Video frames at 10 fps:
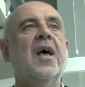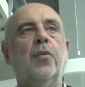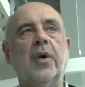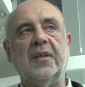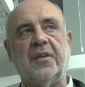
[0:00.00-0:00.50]

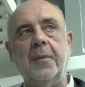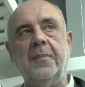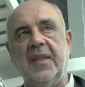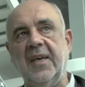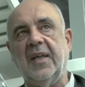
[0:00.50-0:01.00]
It can
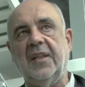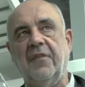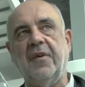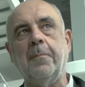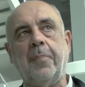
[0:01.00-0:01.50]
be the idea
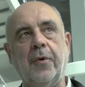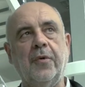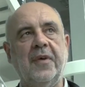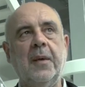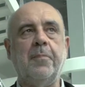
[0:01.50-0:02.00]
of
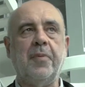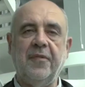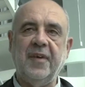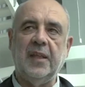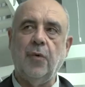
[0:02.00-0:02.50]

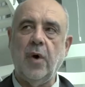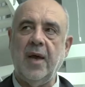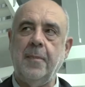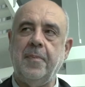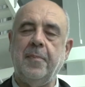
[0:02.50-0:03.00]
improving the
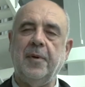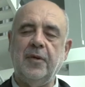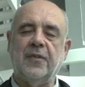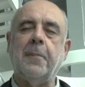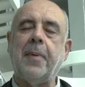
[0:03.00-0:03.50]
way people
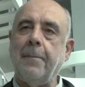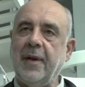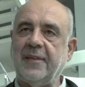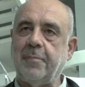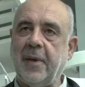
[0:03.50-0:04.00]
use the
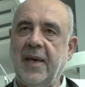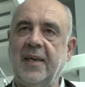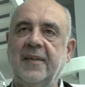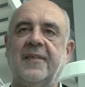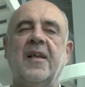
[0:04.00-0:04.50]
public
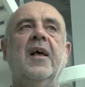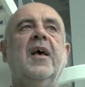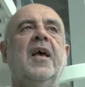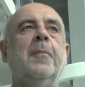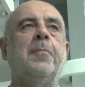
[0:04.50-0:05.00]
space,
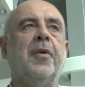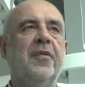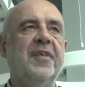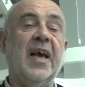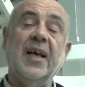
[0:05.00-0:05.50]

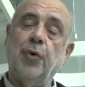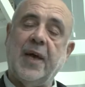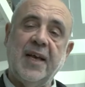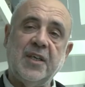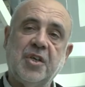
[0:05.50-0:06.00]
improving
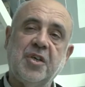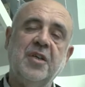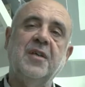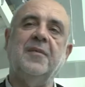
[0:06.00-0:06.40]
education.